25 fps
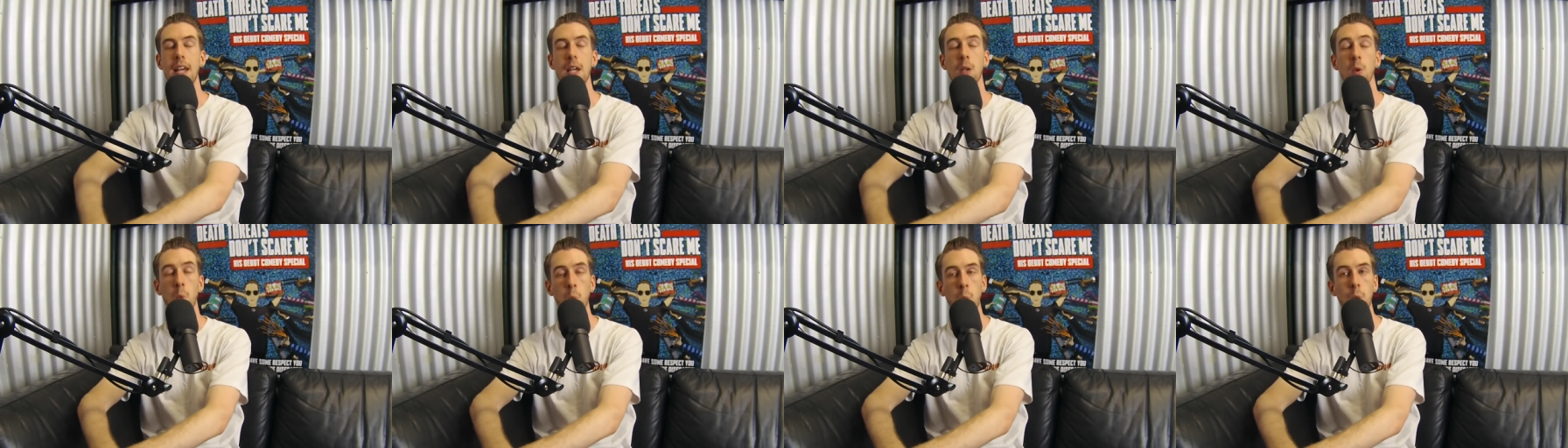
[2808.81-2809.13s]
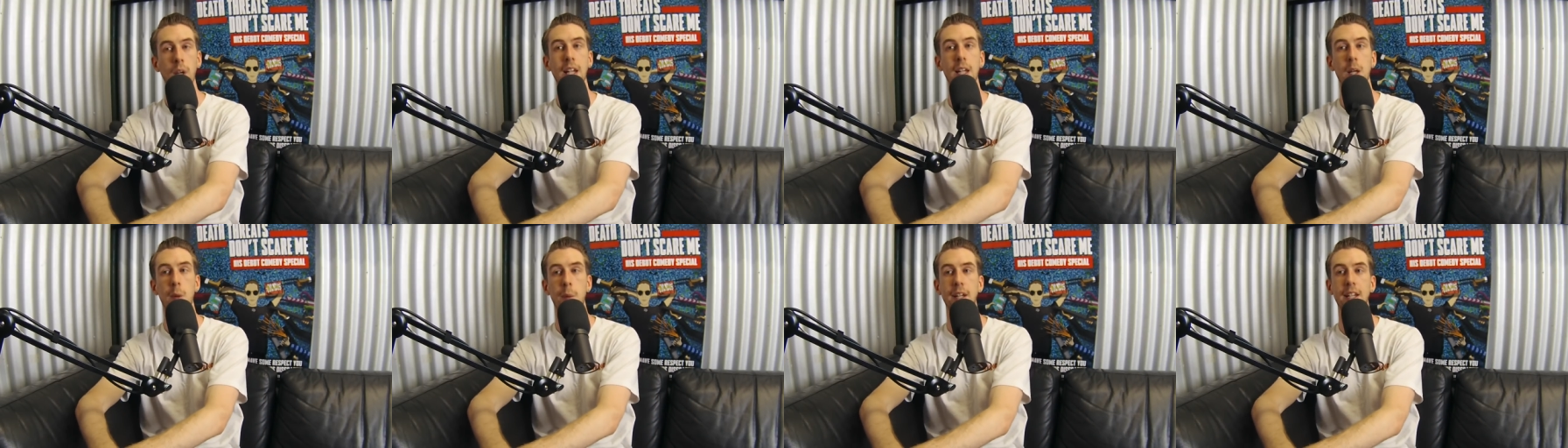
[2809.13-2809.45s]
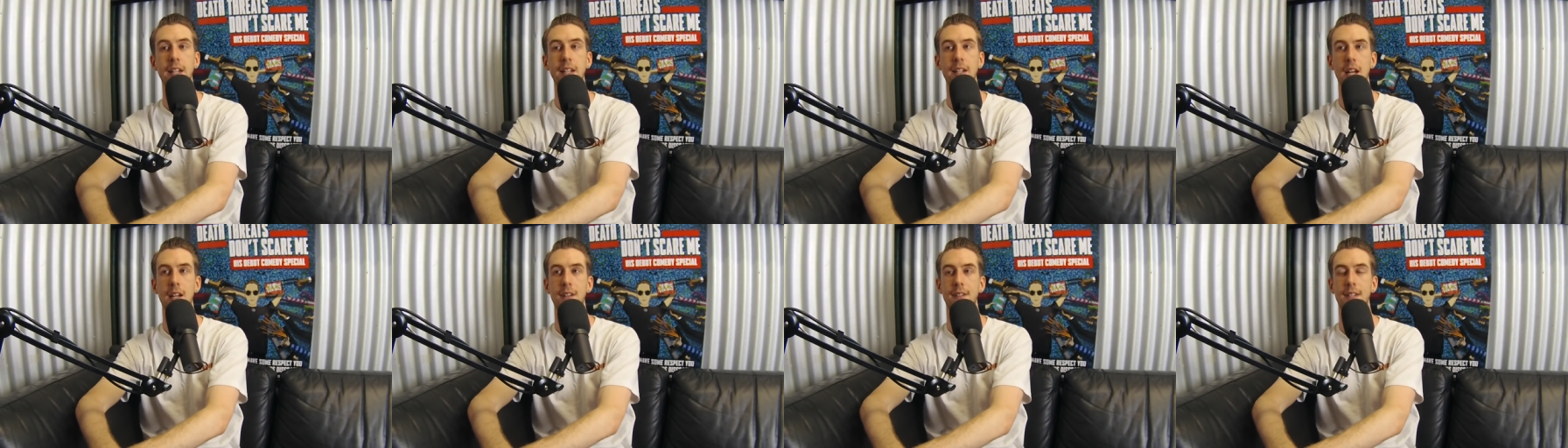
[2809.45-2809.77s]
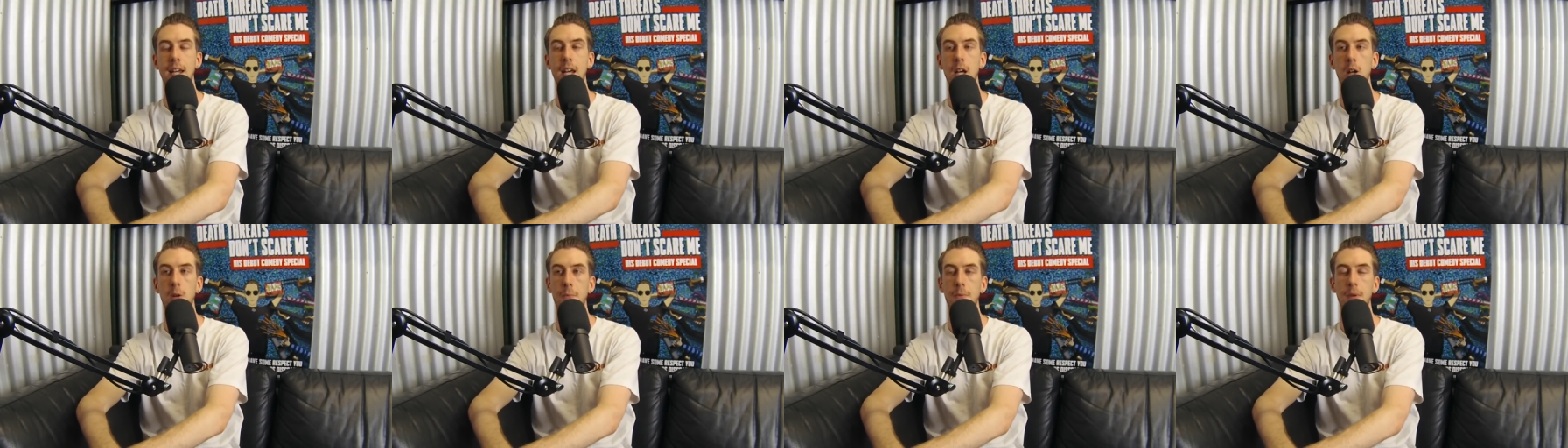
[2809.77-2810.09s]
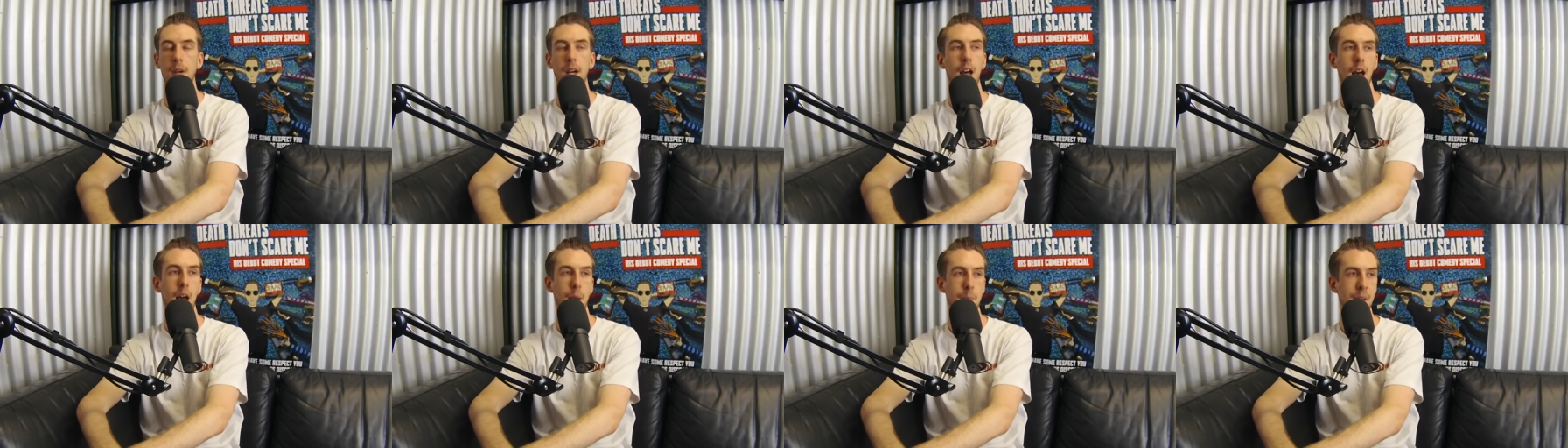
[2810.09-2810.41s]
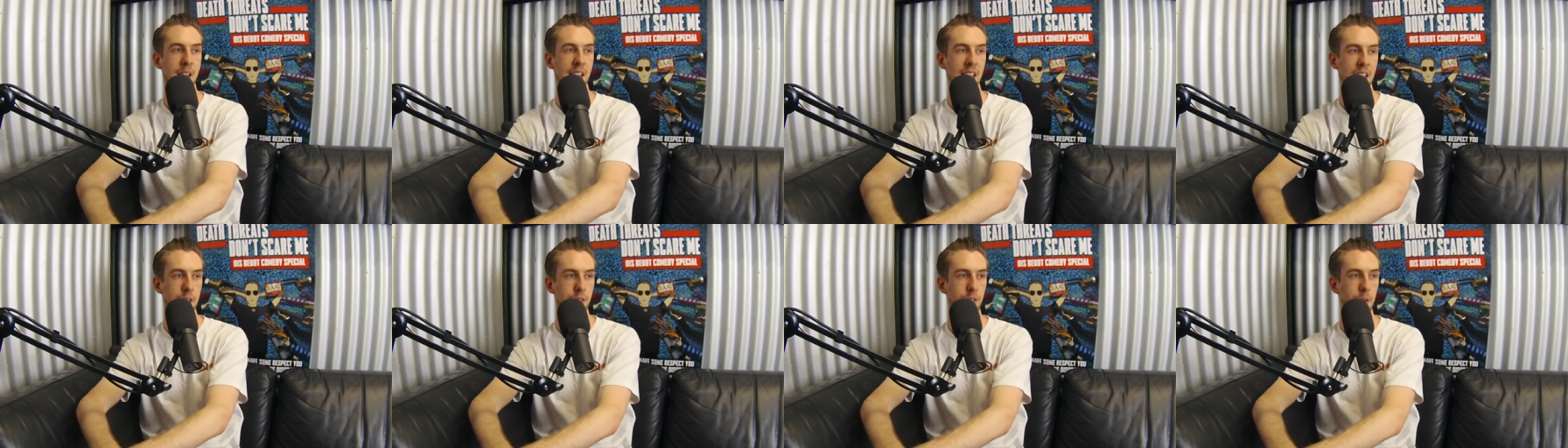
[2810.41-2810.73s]
It really, really does help uh,
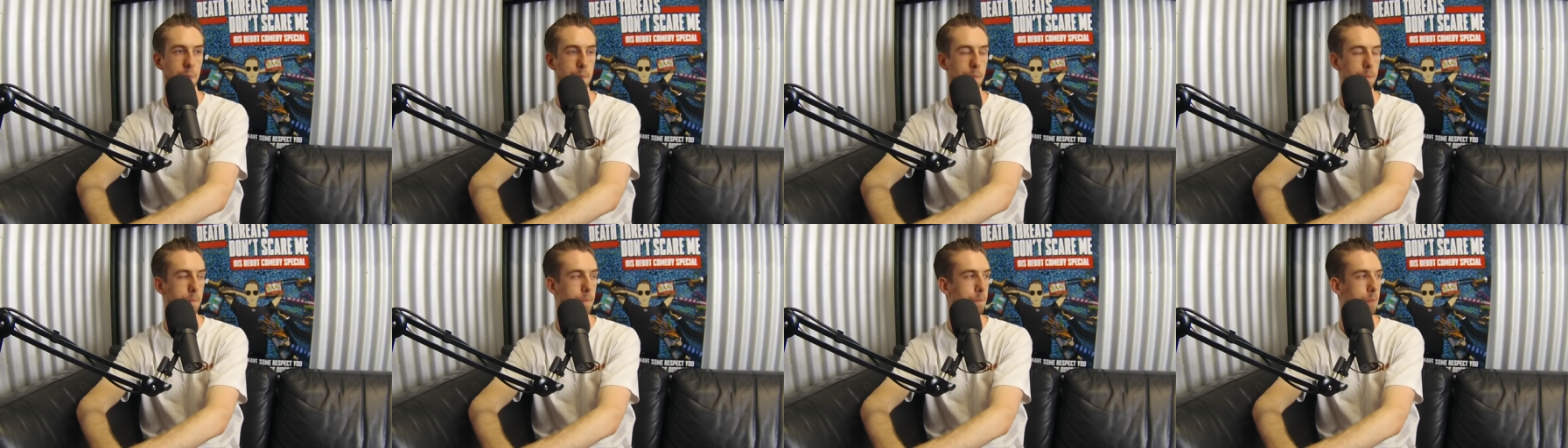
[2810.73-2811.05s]
me give a